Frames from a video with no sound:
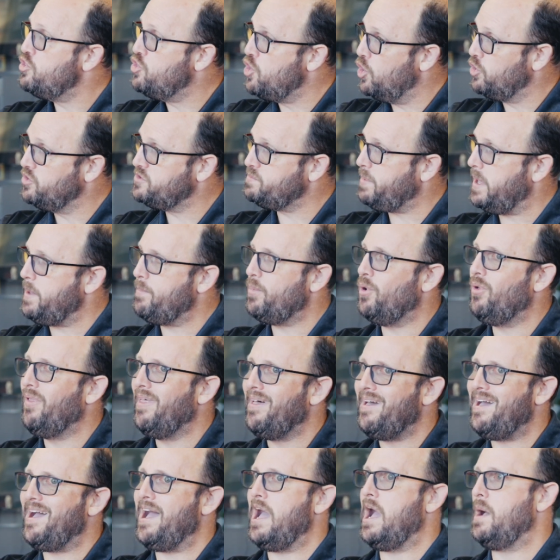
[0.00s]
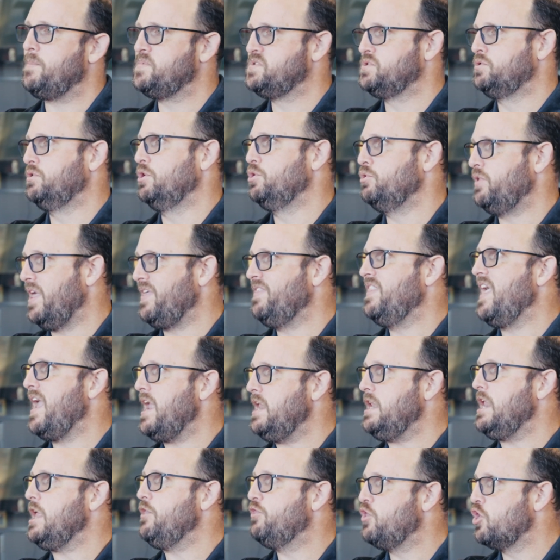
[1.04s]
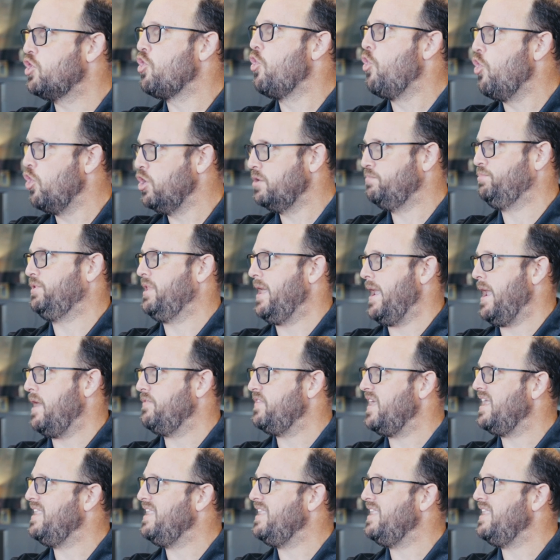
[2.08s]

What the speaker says: Those people, absolutely, they need the court plan.